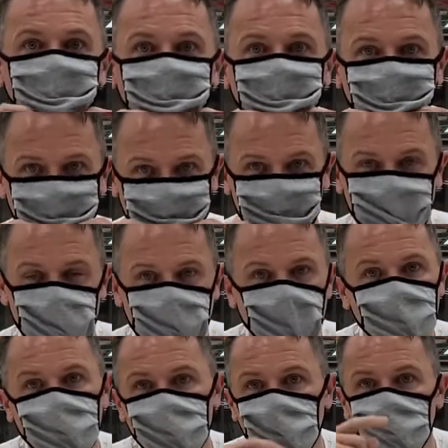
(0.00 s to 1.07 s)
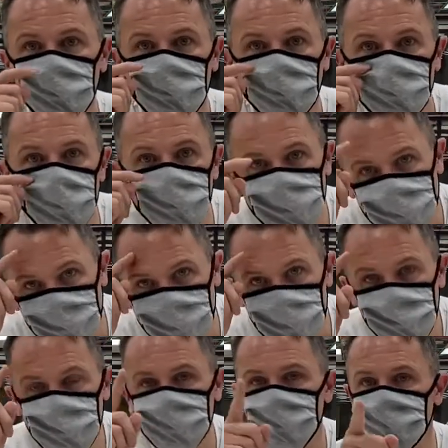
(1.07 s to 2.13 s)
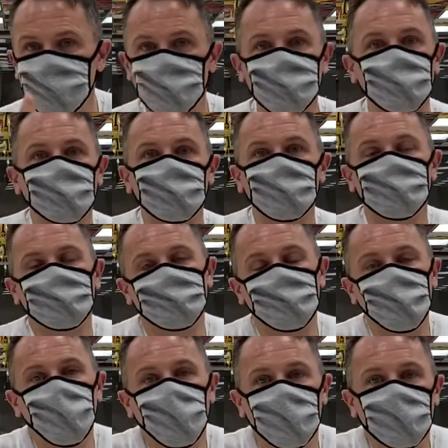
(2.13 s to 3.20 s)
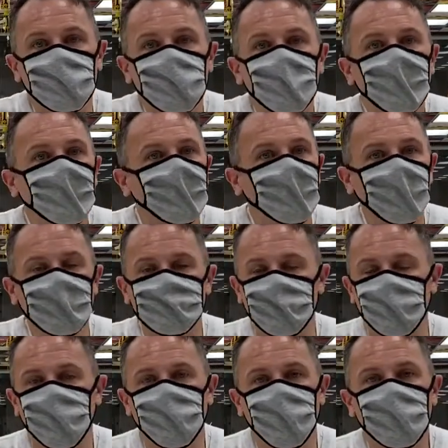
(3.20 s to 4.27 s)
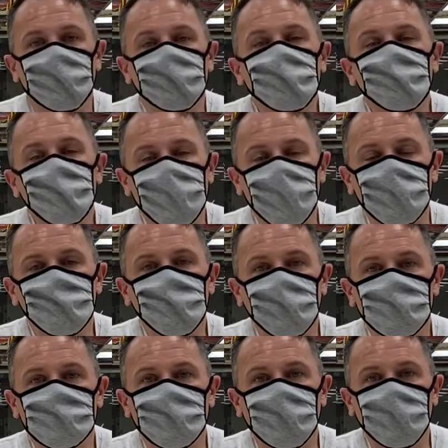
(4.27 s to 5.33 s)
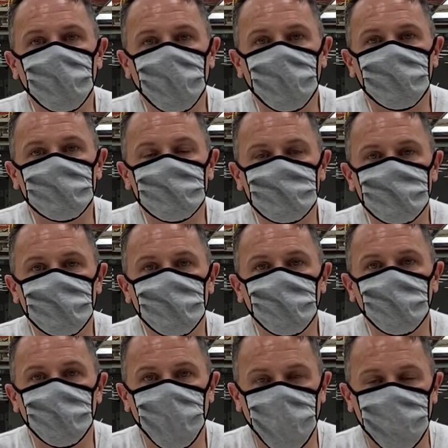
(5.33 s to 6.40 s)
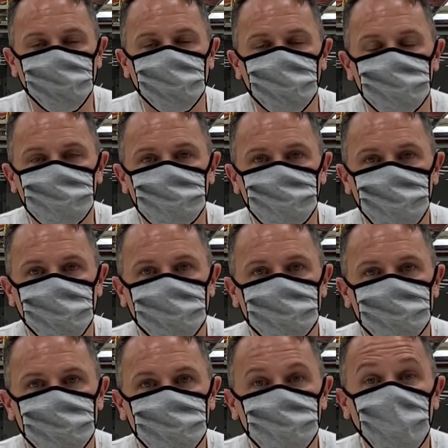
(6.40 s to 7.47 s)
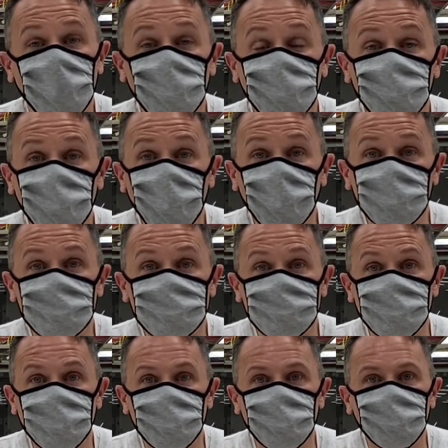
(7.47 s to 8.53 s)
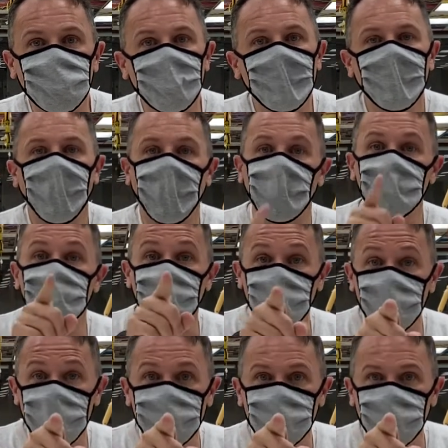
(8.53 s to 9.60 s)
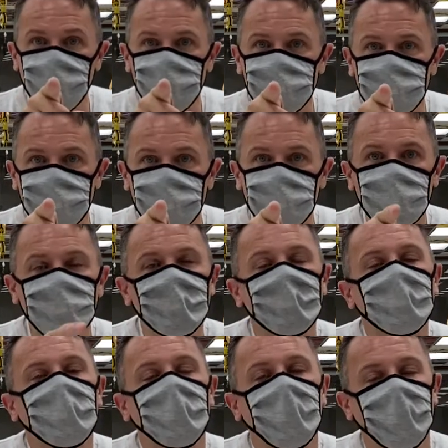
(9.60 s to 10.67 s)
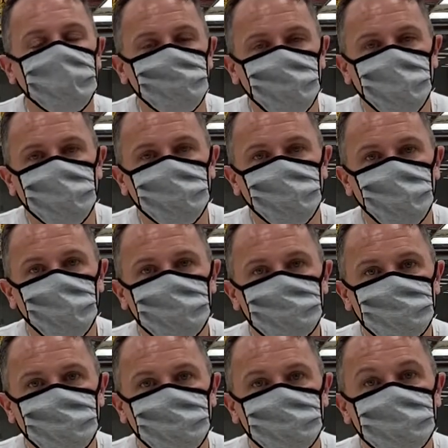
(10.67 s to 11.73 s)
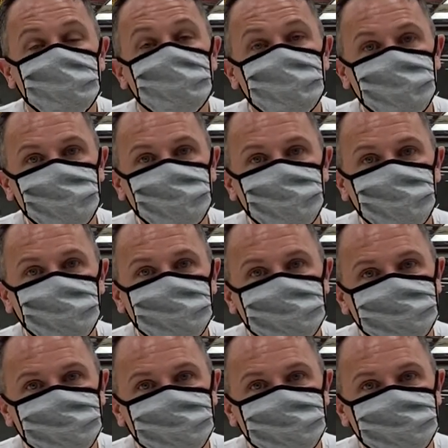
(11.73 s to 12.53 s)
that seeing you from here up is still just as important as anything, being in person and getting to see you and having those experiences. So I look forward to seeing you. I hope you have a great year. I'm ready for one too. See you soon.